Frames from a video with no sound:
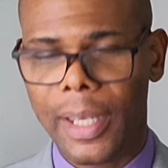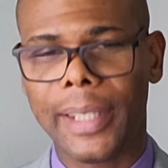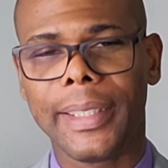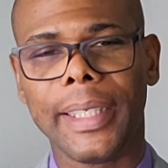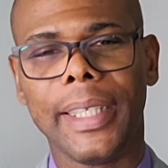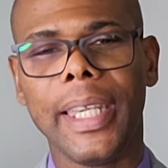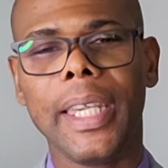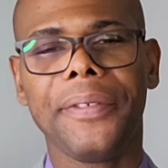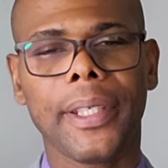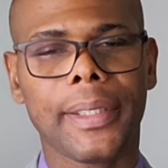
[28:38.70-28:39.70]
and they
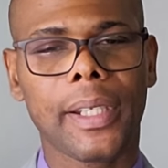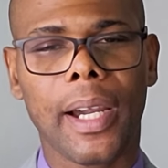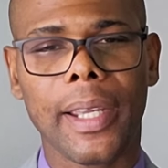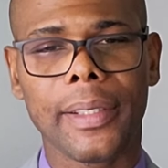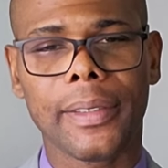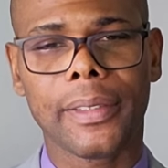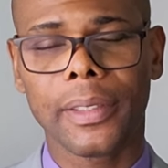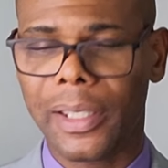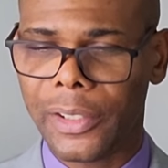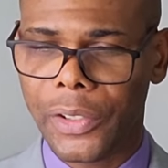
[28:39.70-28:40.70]
gave their tithes,
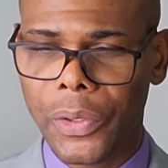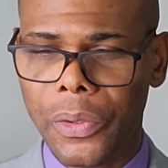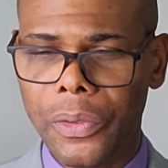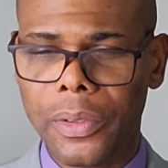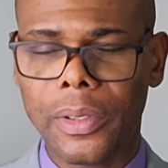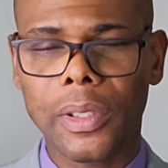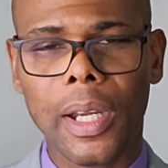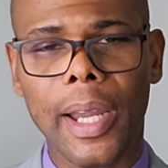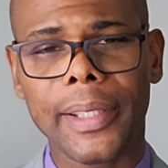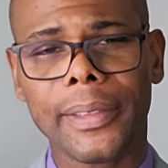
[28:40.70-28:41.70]
and those
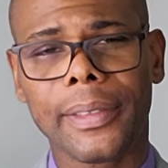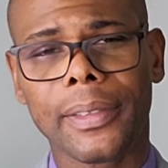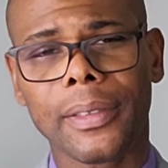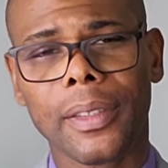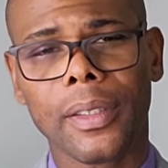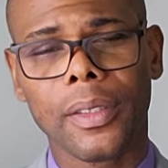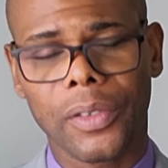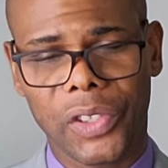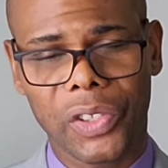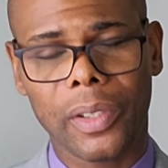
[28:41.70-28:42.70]
tithes
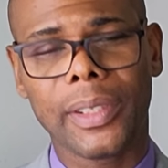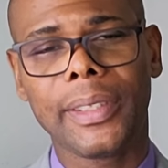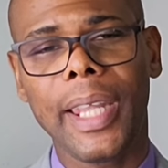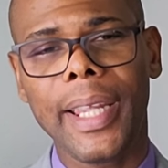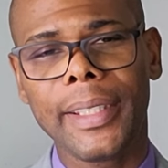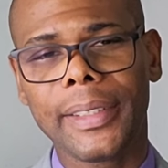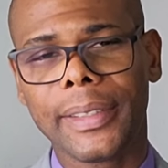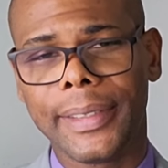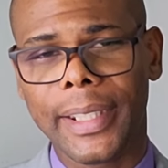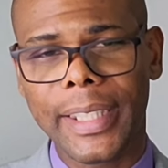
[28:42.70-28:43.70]

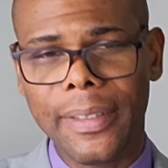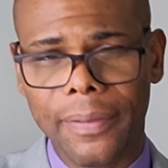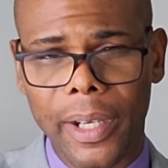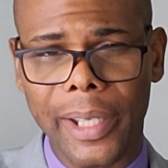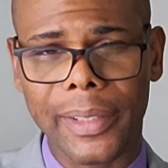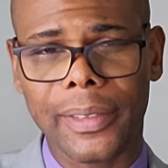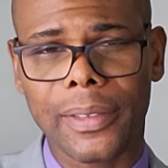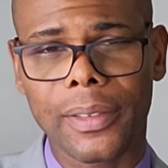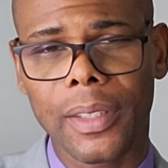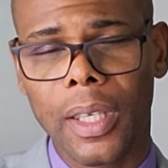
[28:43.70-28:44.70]
sustained the
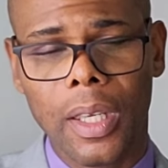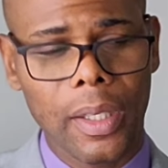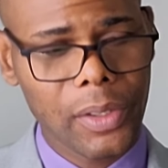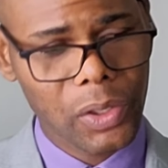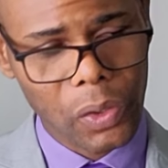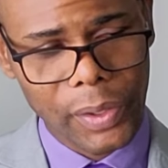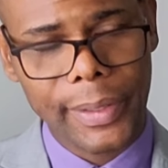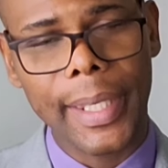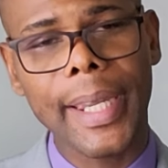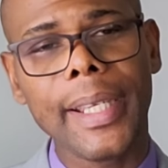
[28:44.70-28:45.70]
Levites,
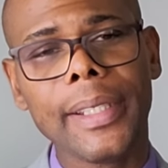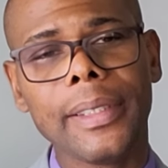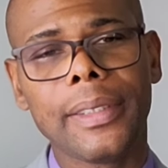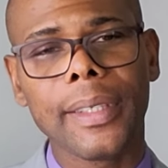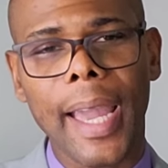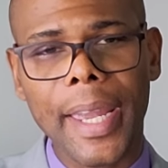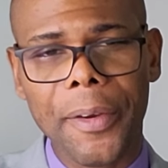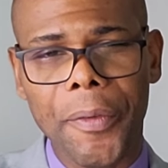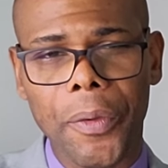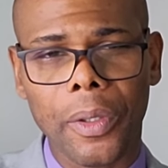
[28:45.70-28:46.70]
sustained
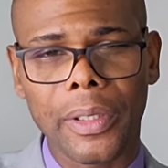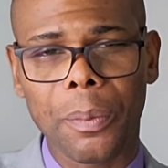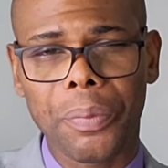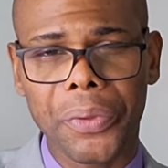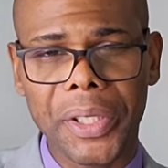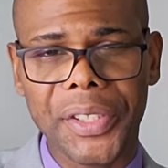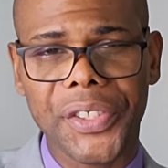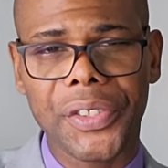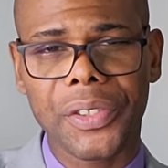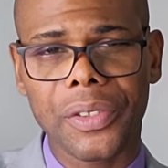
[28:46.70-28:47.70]
Aaron the
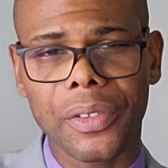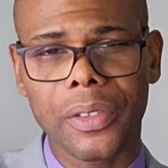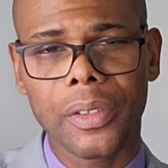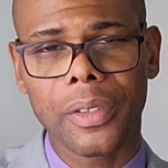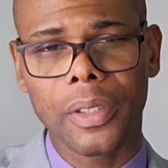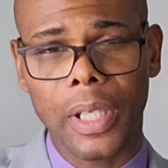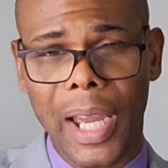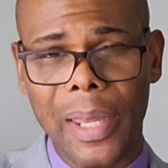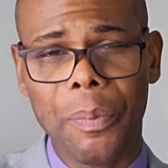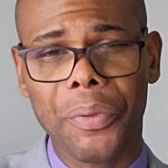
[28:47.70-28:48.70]
priest, the
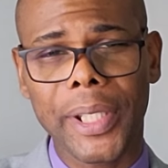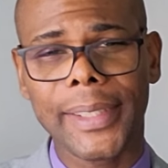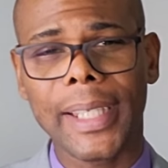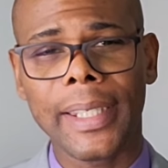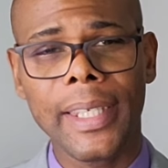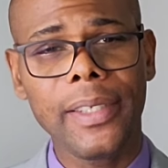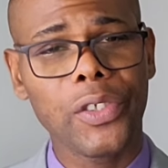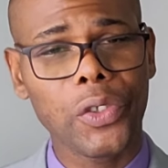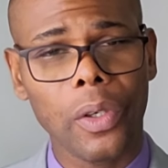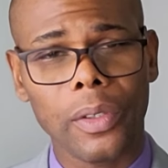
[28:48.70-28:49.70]
high priest, and his
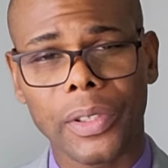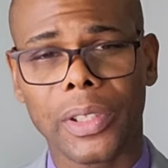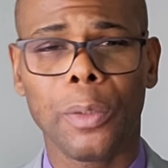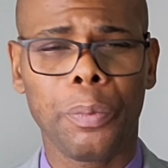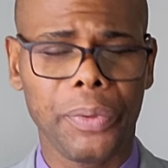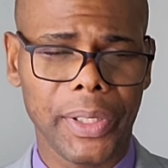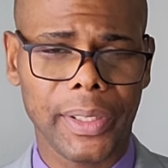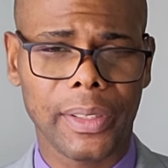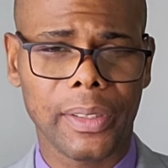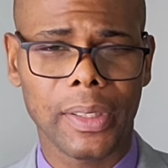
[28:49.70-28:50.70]
sons the
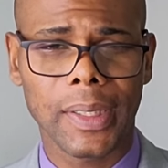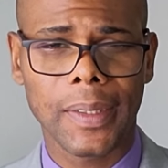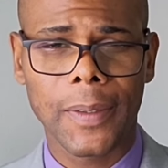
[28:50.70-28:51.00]
priests.